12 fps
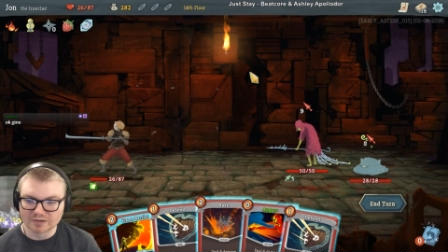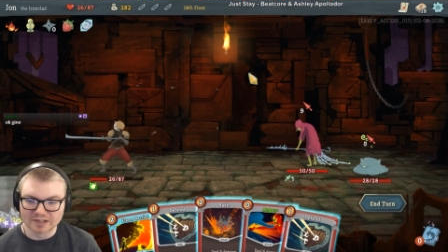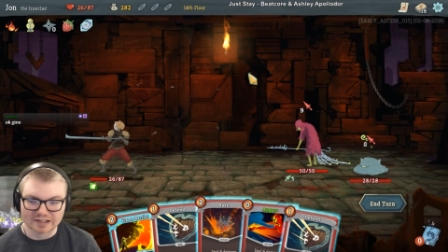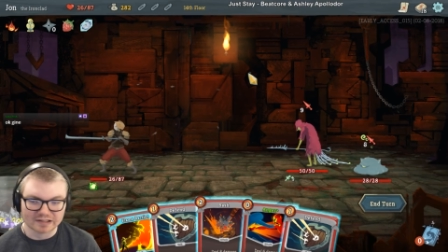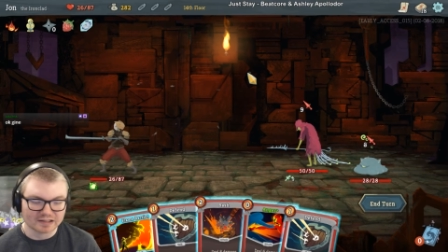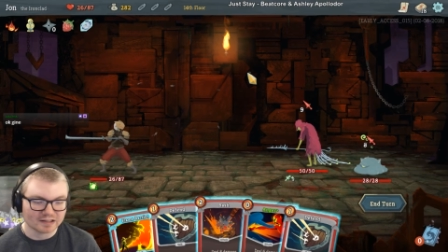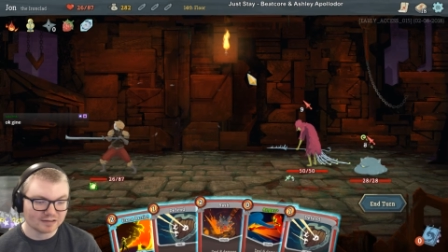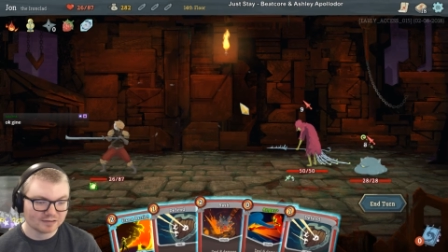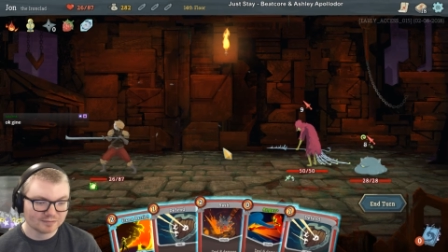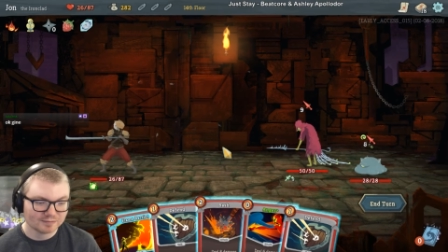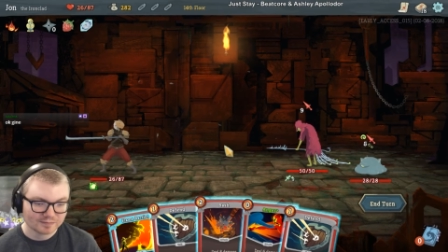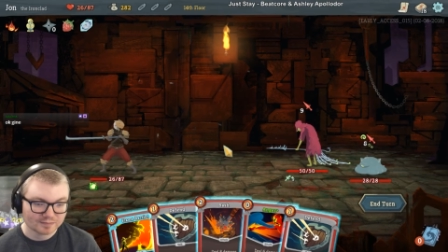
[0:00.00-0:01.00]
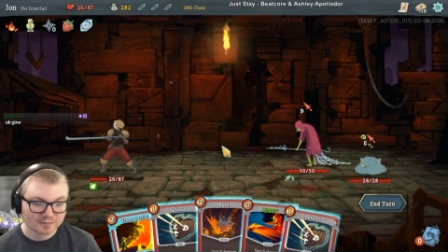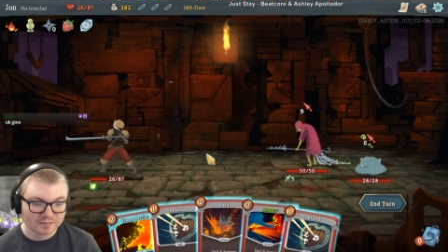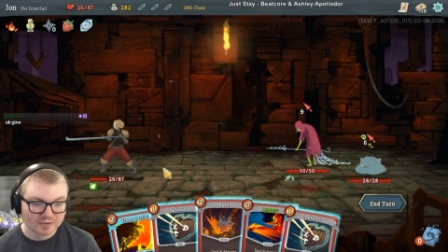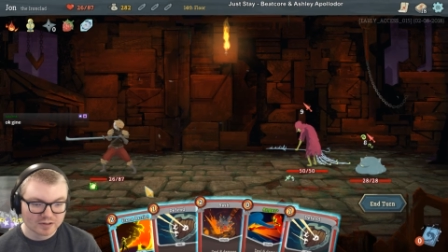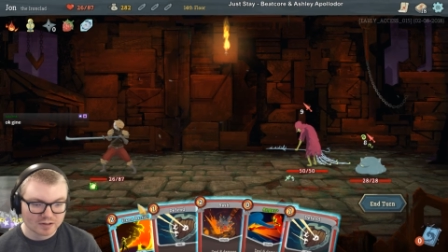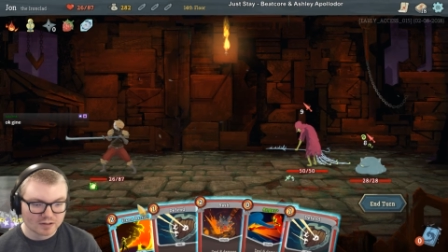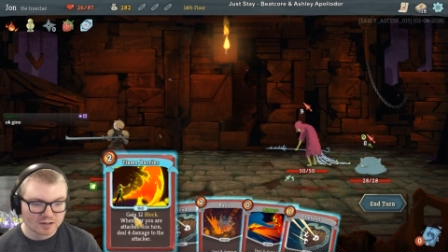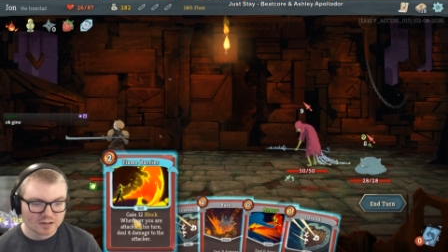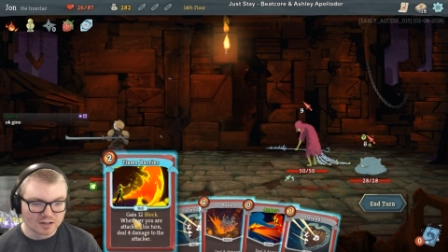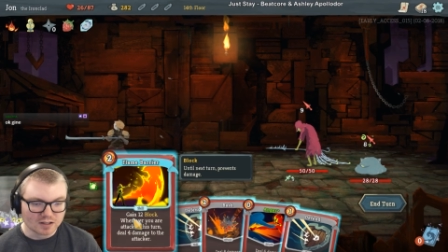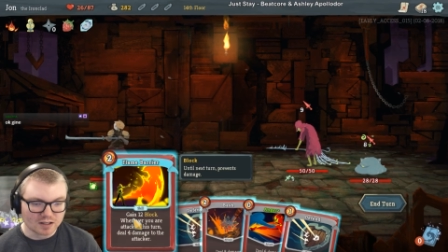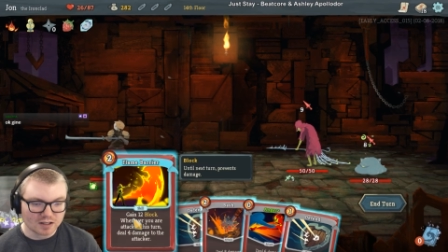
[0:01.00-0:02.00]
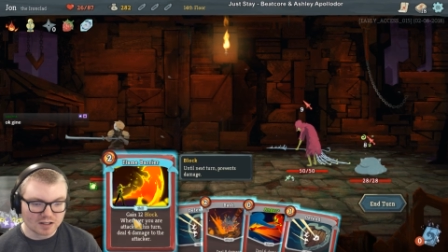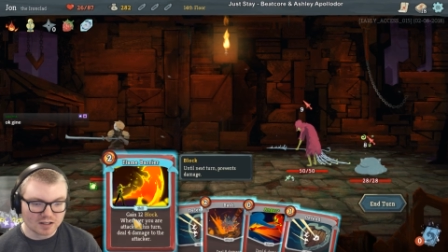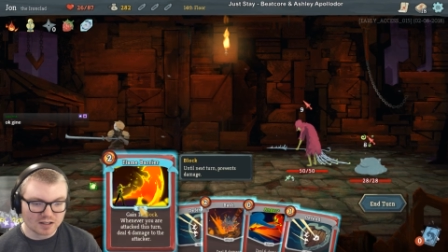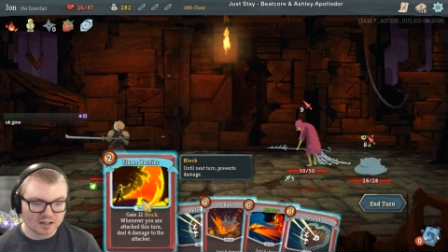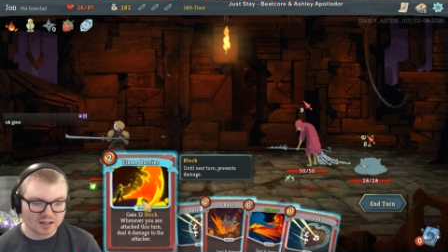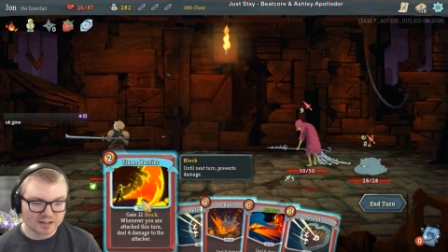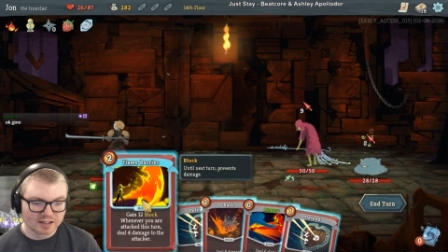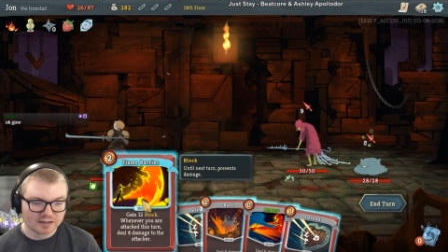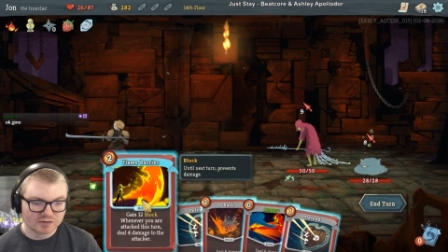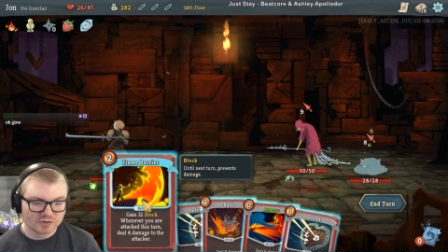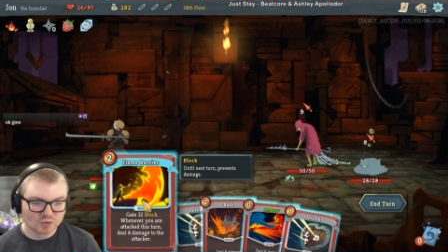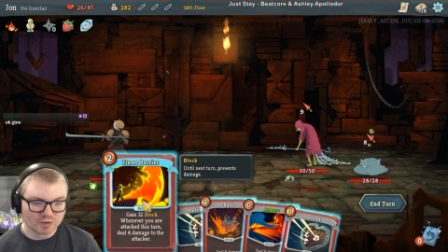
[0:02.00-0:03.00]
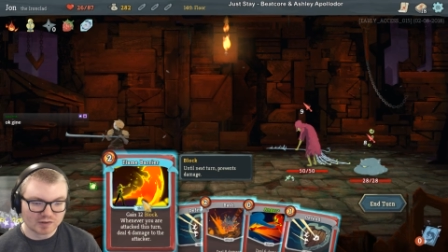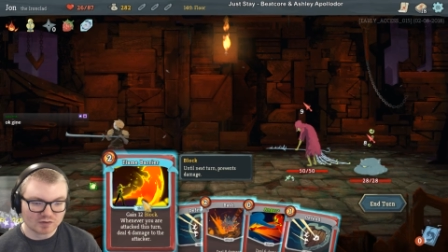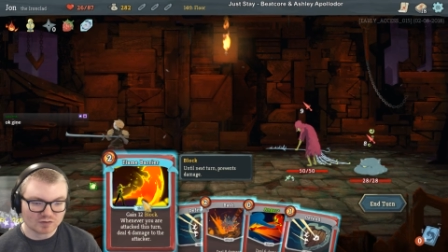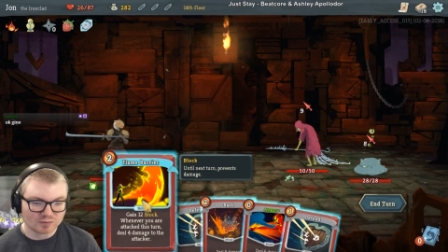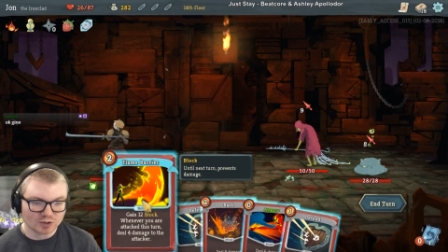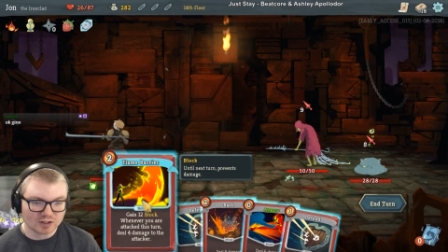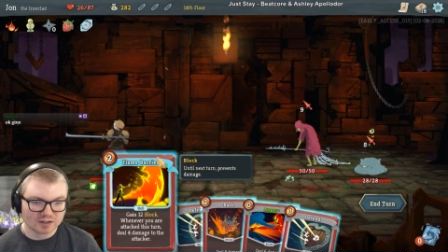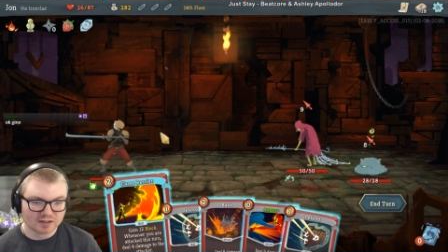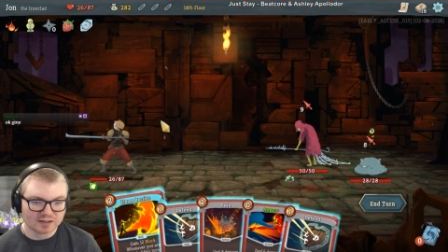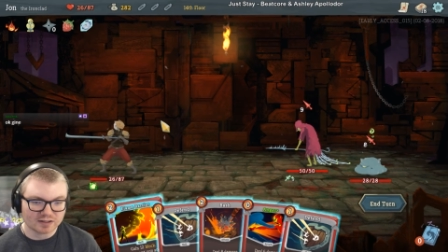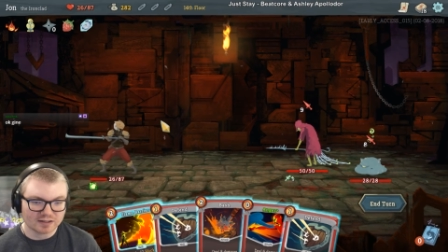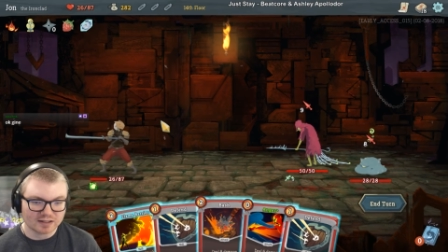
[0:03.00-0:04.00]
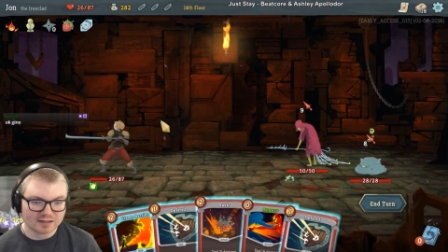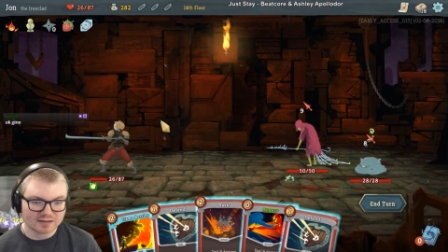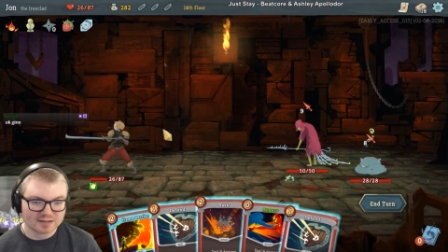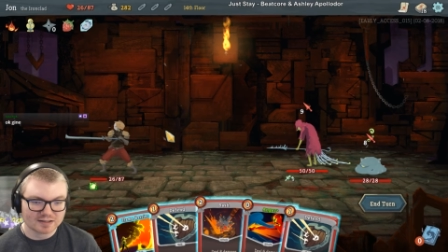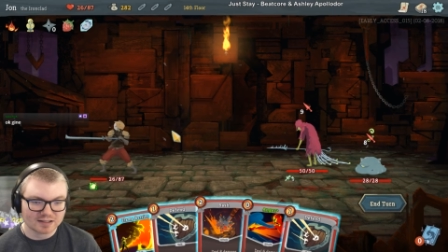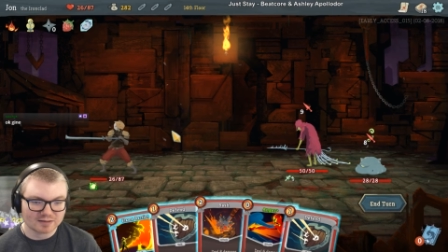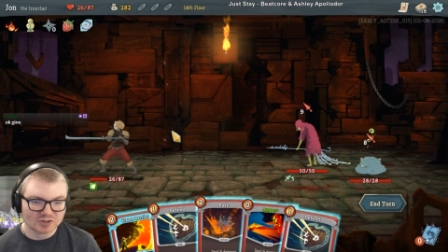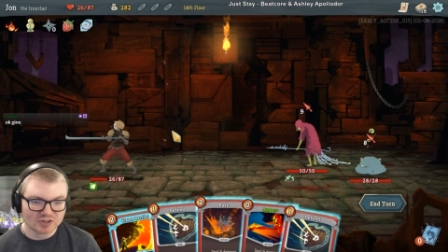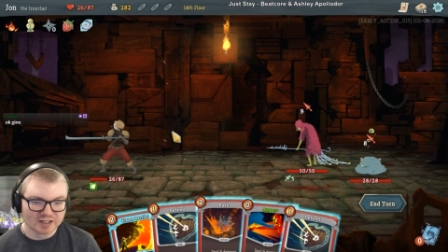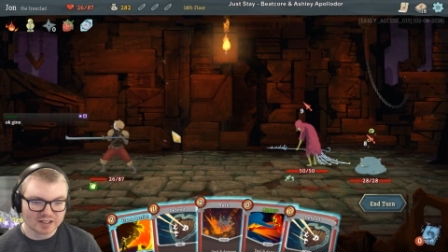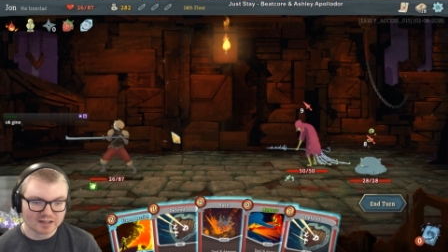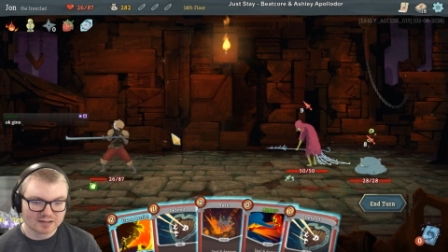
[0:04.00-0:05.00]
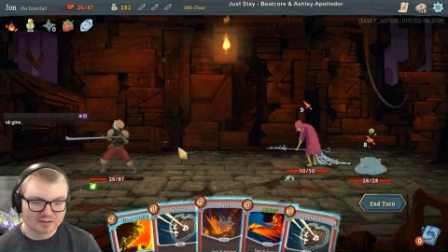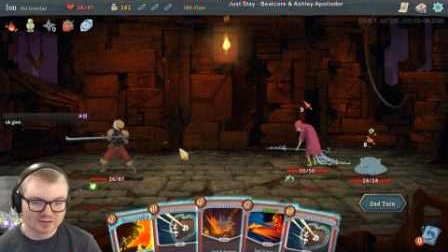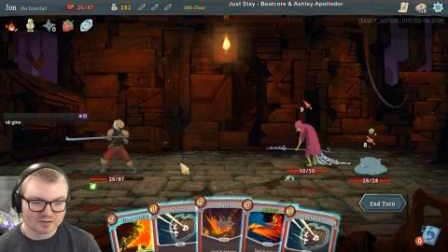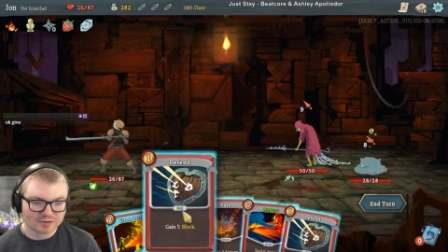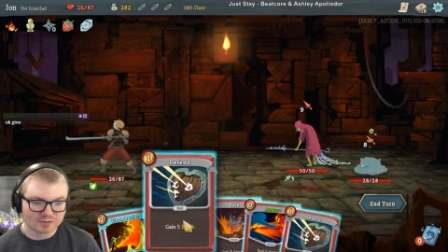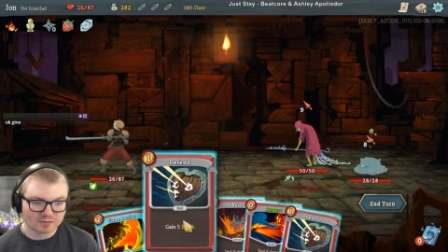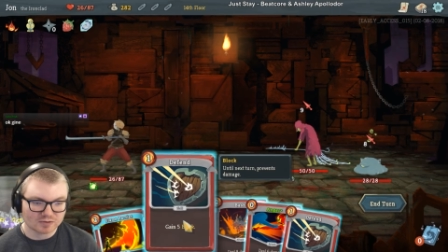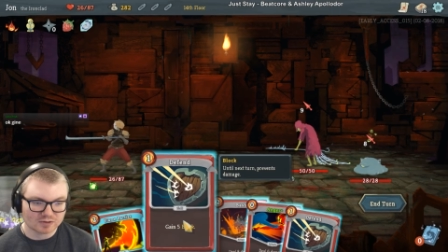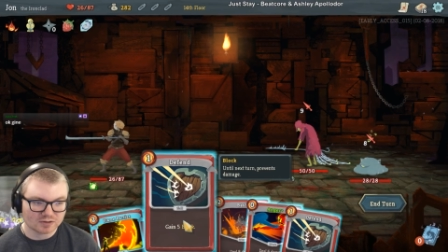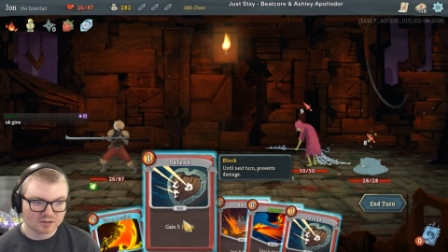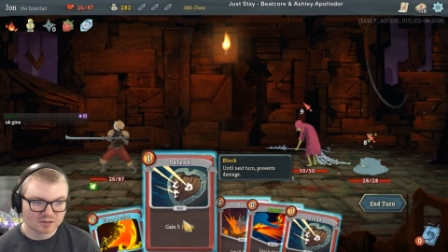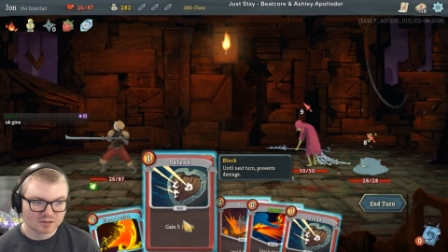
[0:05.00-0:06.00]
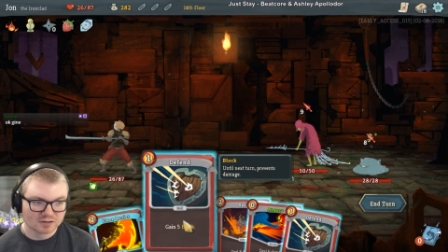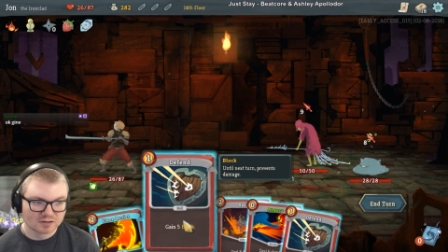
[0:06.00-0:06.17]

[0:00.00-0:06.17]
Okay, going. Uh, gain 12 block and then that does damage. Yeah, that's a good one.